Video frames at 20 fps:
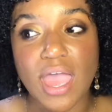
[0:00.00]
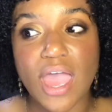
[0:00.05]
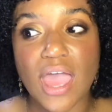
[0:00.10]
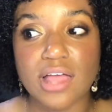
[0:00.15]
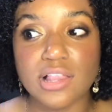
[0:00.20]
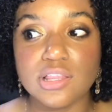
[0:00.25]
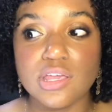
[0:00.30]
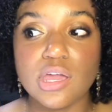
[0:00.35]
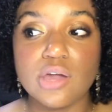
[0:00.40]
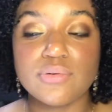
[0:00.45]

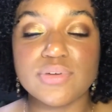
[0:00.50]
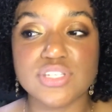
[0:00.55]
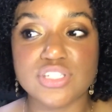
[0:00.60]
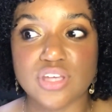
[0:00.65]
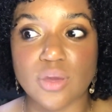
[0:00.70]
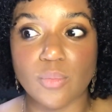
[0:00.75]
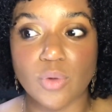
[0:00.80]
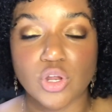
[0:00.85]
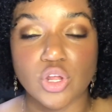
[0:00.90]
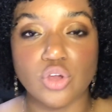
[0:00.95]
Elio is
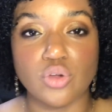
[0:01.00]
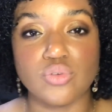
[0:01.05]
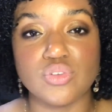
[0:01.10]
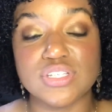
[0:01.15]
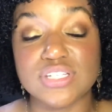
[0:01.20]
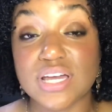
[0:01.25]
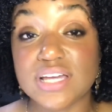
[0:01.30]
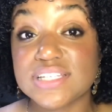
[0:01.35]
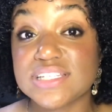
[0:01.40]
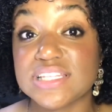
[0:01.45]
someone who
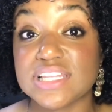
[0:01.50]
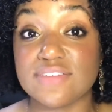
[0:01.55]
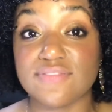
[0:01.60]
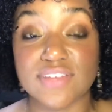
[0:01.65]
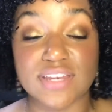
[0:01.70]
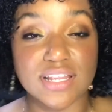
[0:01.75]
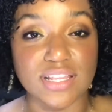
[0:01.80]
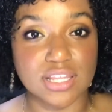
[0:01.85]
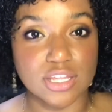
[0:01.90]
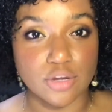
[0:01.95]
does live
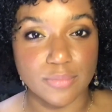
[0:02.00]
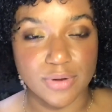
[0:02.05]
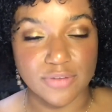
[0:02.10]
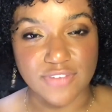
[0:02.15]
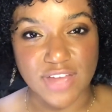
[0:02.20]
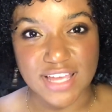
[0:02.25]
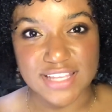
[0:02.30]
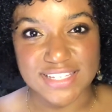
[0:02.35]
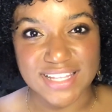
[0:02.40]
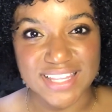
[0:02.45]
in a little bit
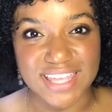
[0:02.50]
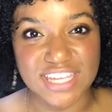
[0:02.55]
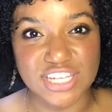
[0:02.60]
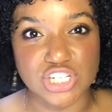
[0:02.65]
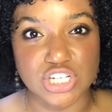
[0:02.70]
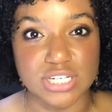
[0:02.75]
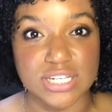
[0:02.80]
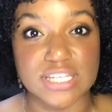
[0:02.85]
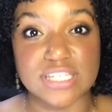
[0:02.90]
of isolation.